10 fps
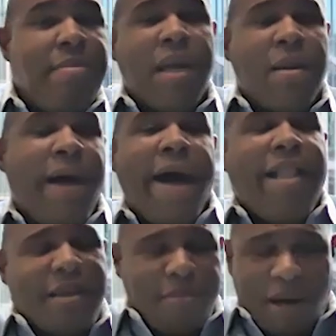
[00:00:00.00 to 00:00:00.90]
I'm not a
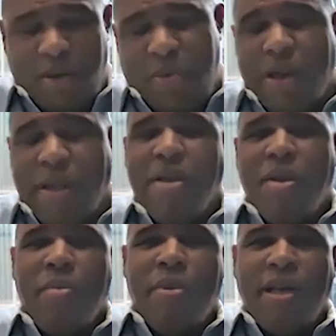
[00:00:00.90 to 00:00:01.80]
pilot, by the way,
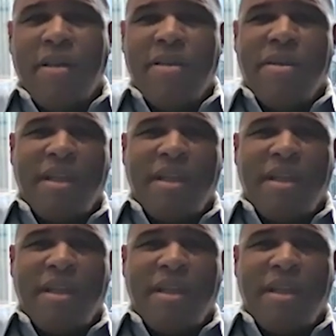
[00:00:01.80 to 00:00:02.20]
but